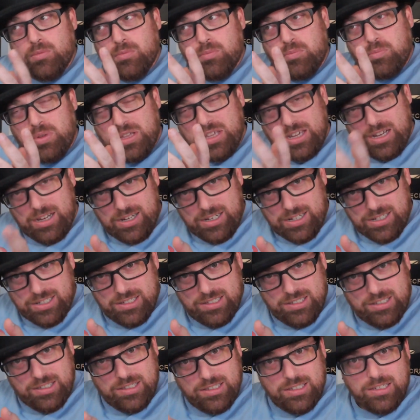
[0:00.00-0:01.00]

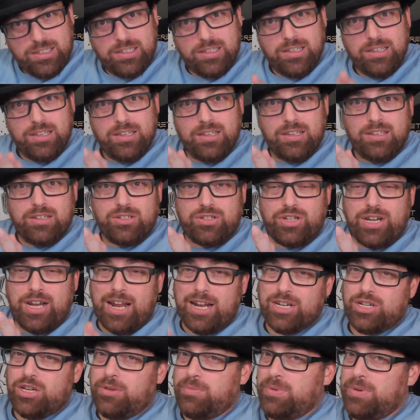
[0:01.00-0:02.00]
because
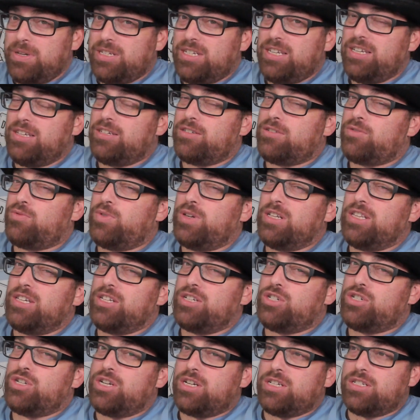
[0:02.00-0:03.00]
ChatGPT is really
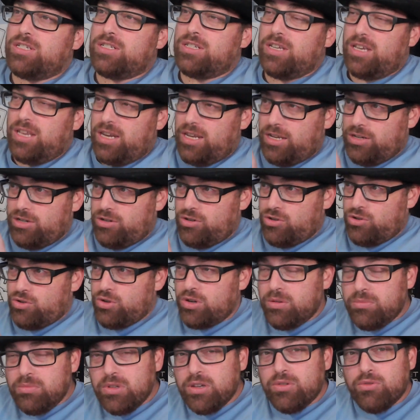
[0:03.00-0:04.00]
just an
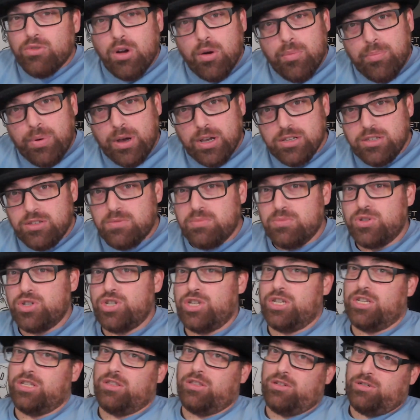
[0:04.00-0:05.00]
extremely robust
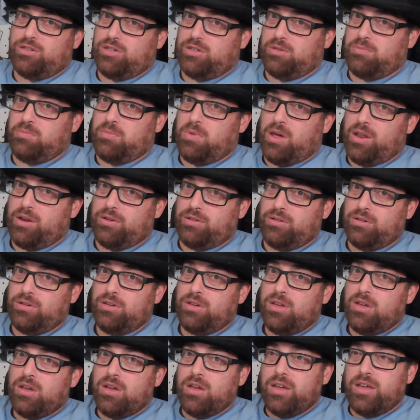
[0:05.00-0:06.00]
machine learning model.
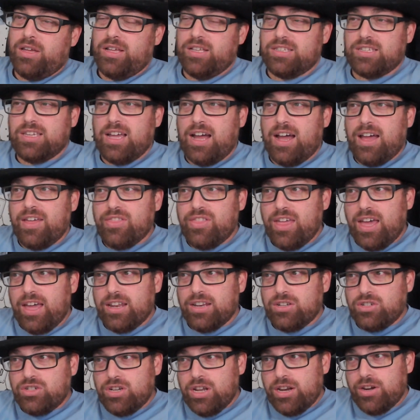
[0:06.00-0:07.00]
It's got
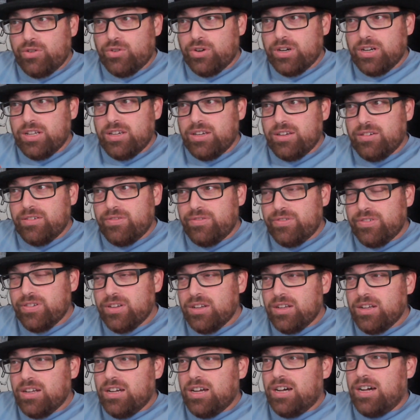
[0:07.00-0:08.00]
that generative
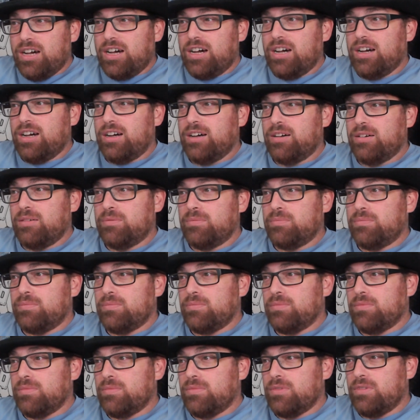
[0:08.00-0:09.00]

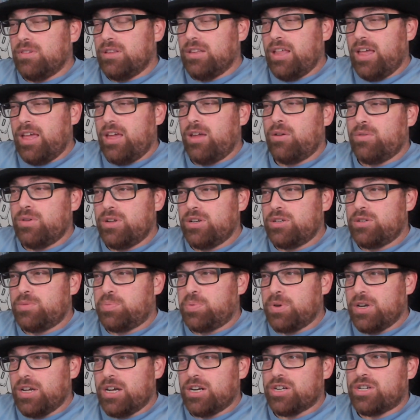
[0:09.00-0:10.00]
language
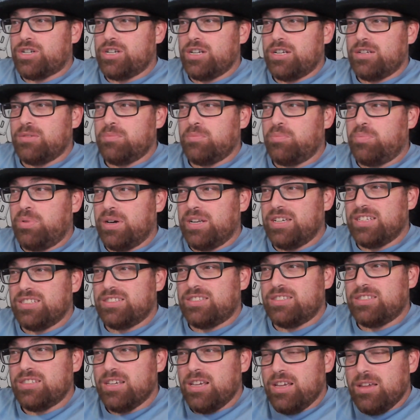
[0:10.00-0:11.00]
production, but
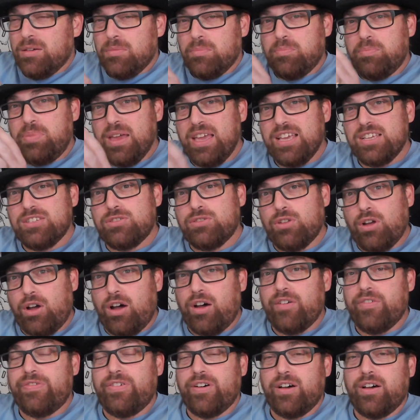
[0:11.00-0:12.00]
it's based
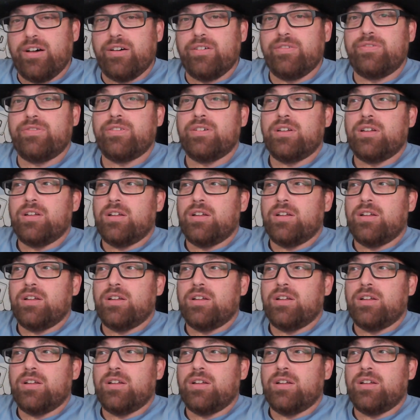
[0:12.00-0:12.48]
off of